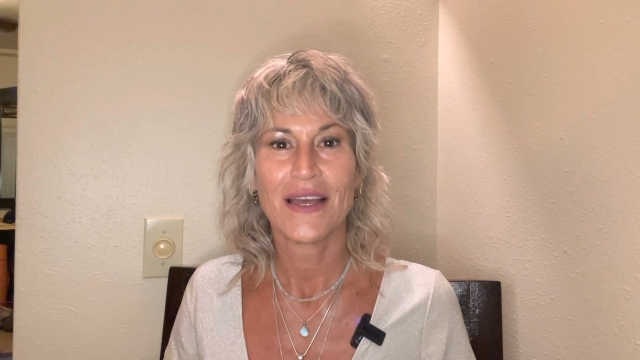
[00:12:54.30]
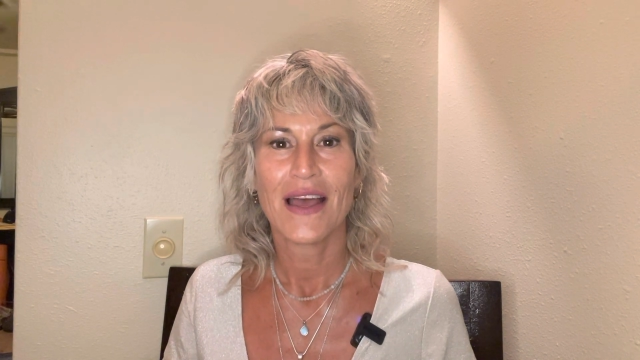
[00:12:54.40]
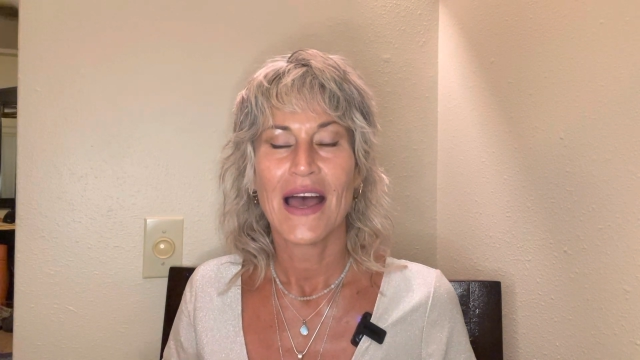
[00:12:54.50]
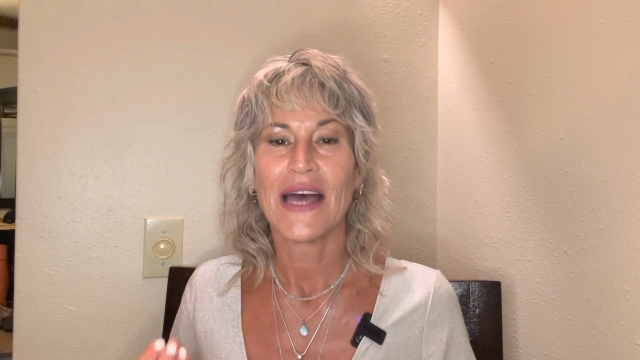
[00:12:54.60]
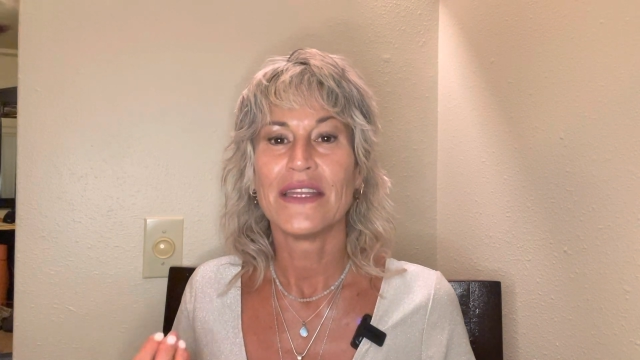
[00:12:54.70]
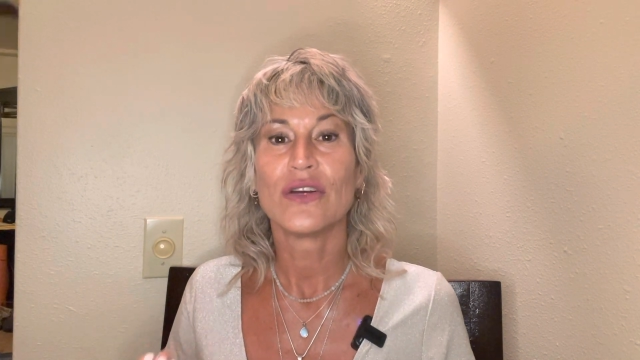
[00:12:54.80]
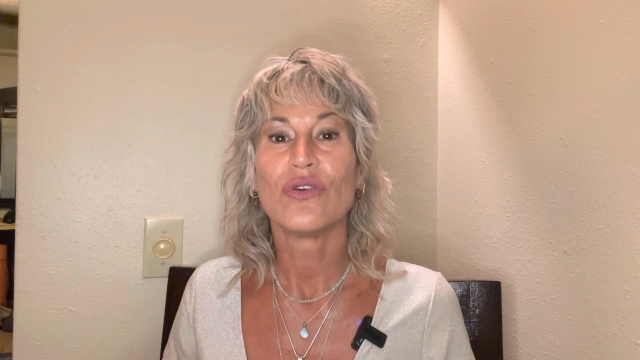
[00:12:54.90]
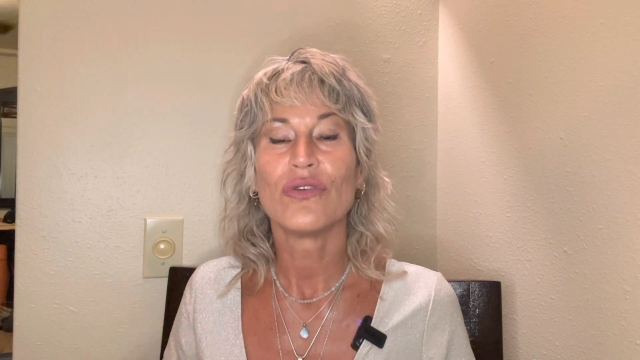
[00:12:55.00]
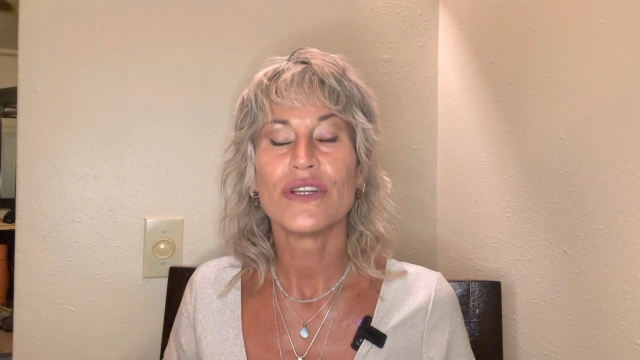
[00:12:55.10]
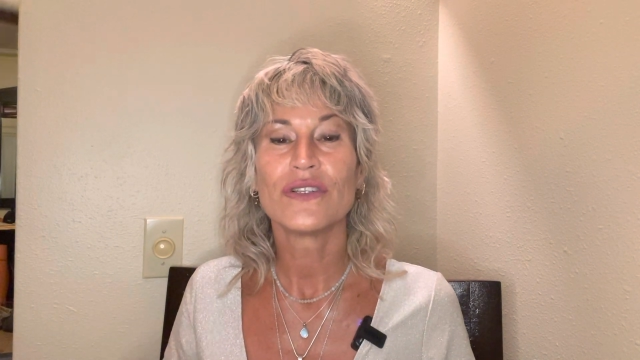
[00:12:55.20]
And
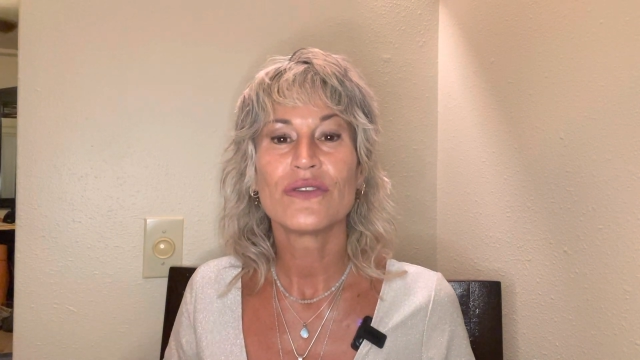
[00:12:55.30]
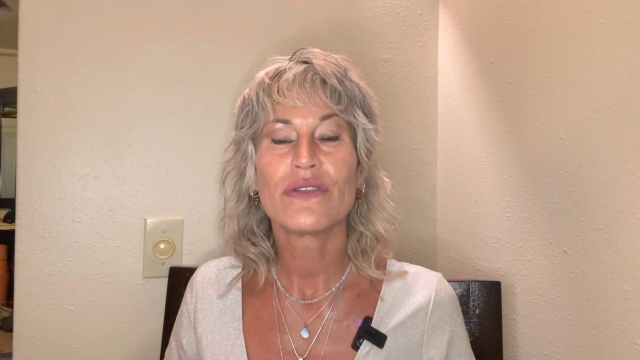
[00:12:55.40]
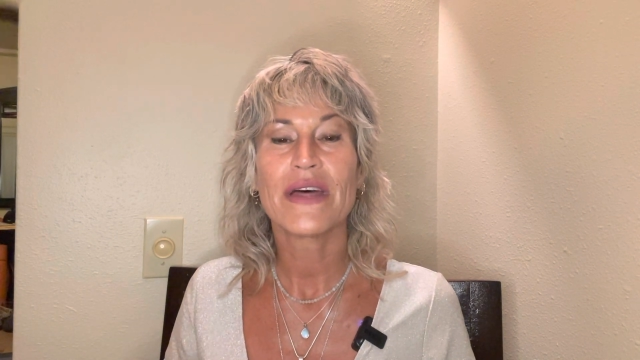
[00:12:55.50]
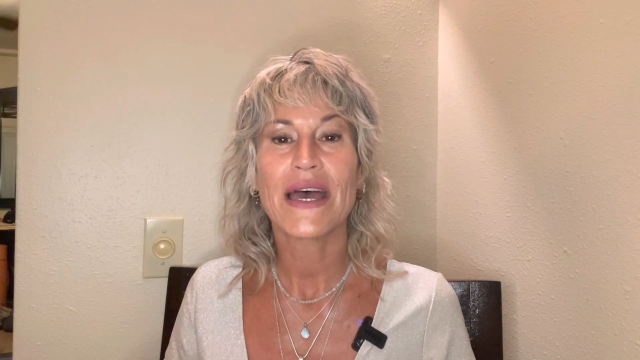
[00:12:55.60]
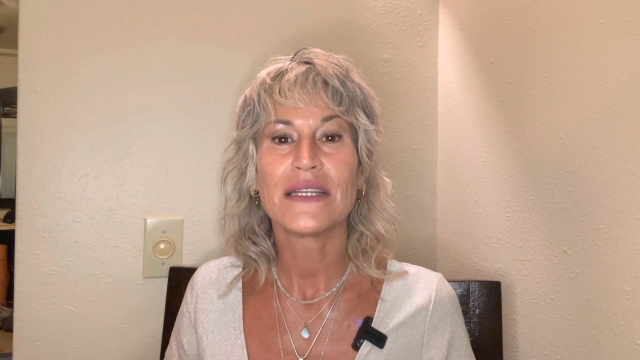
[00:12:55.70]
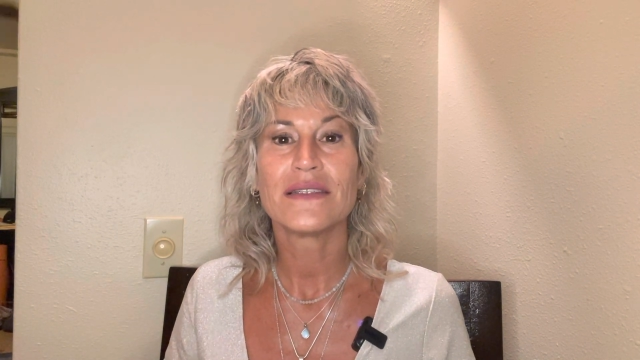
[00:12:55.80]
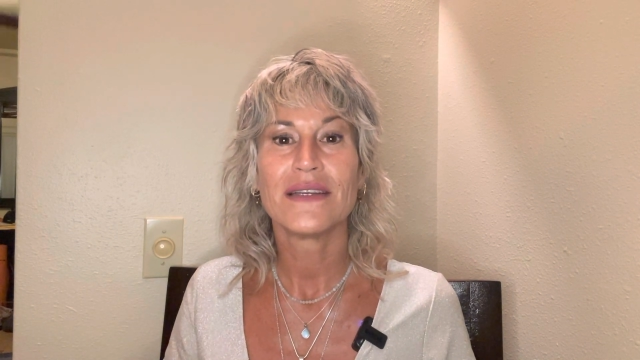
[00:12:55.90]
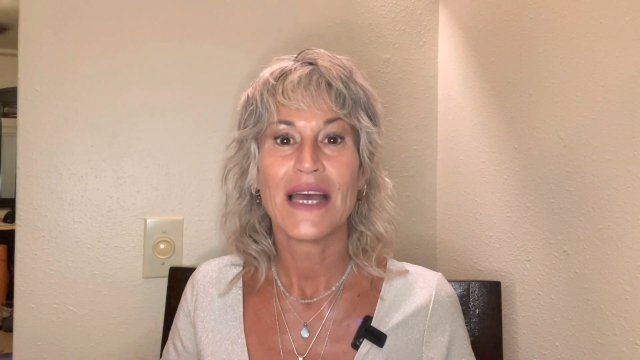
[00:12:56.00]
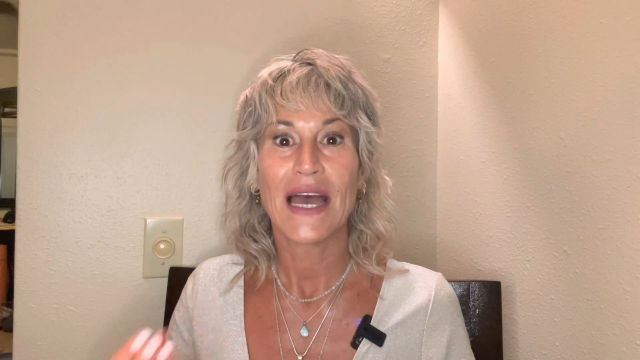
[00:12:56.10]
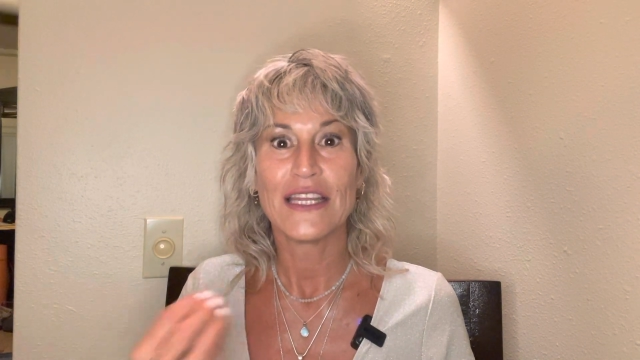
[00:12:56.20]
according to that,
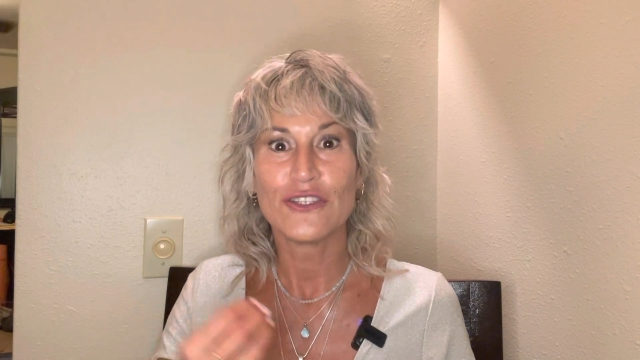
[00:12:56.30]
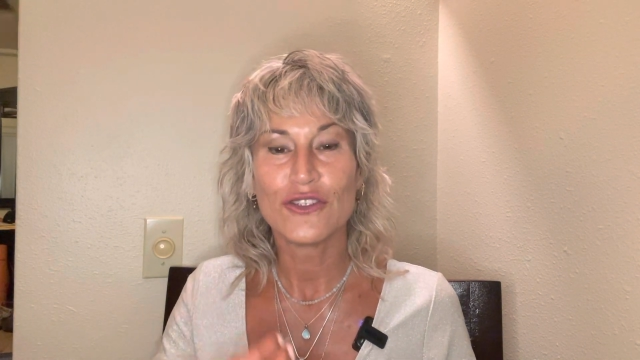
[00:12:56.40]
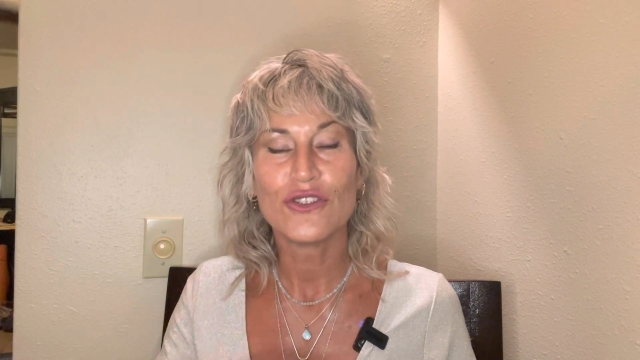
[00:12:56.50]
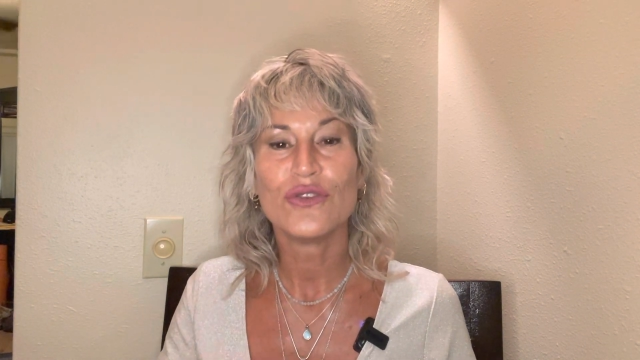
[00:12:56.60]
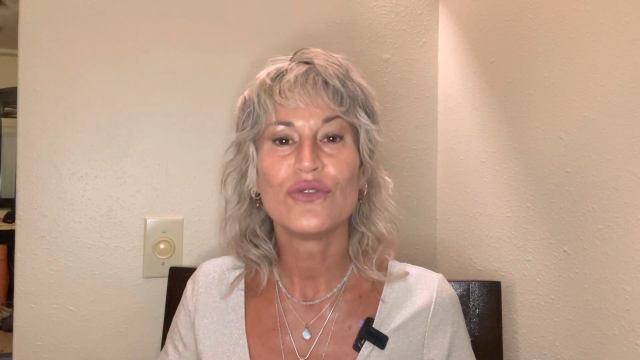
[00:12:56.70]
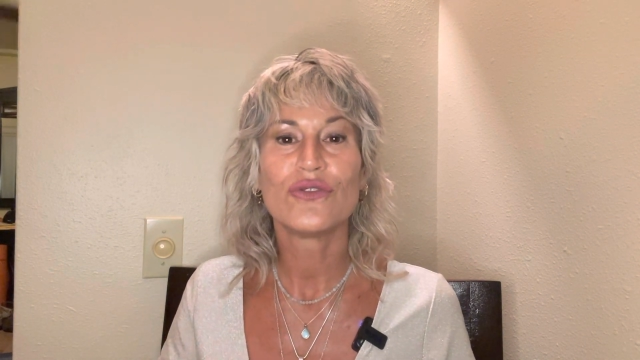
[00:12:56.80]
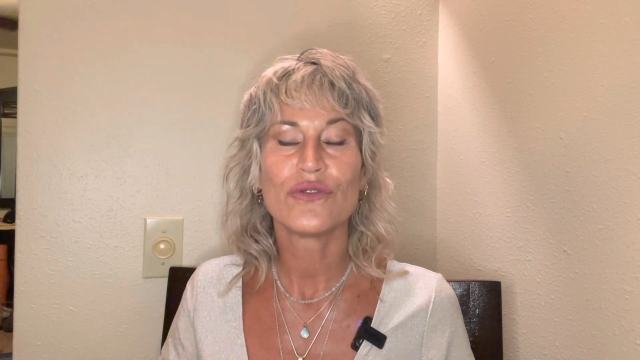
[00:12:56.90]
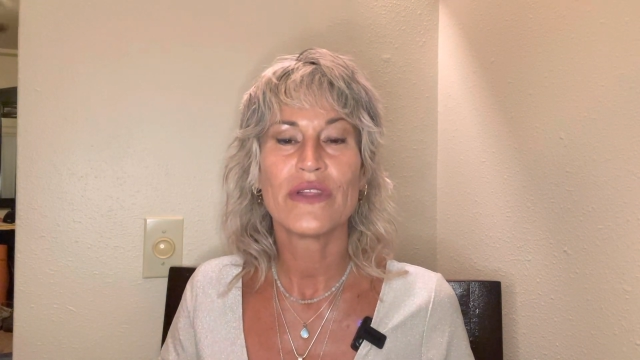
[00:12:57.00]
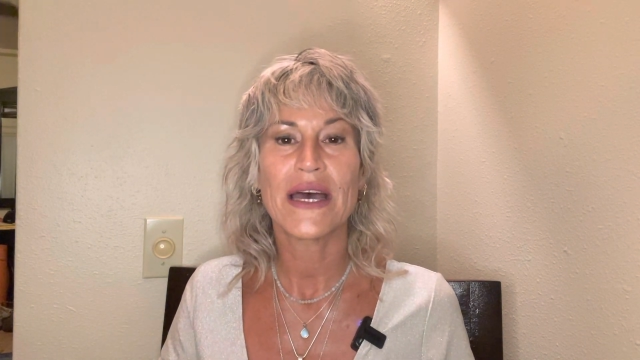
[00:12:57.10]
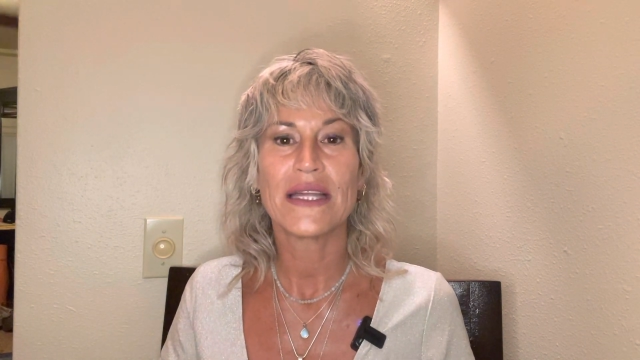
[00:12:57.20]
and due to
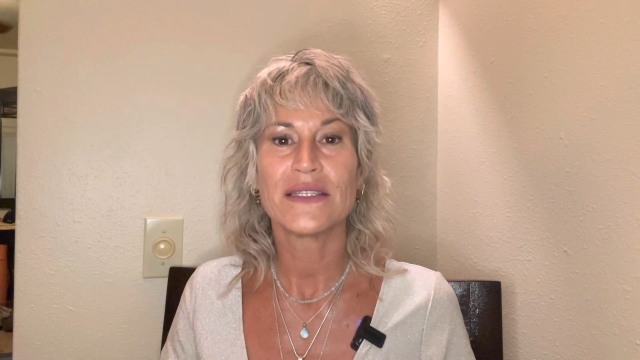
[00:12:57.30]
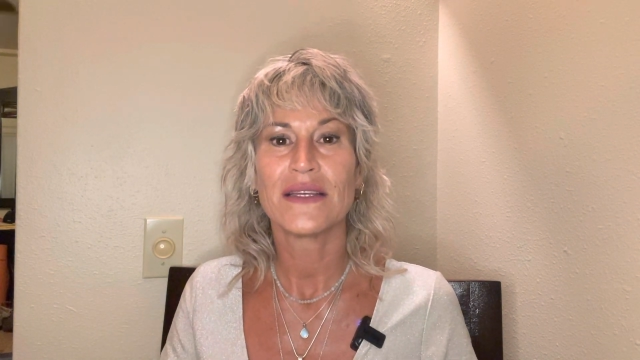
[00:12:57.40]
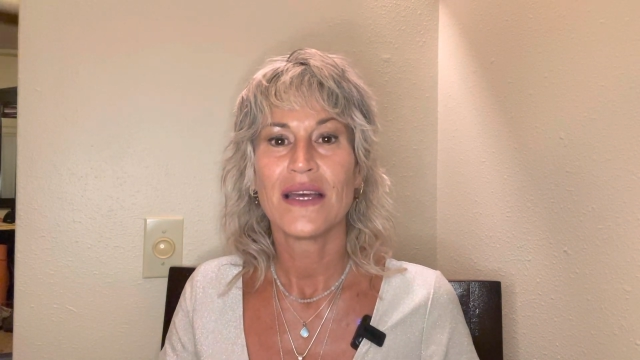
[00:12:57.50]
that,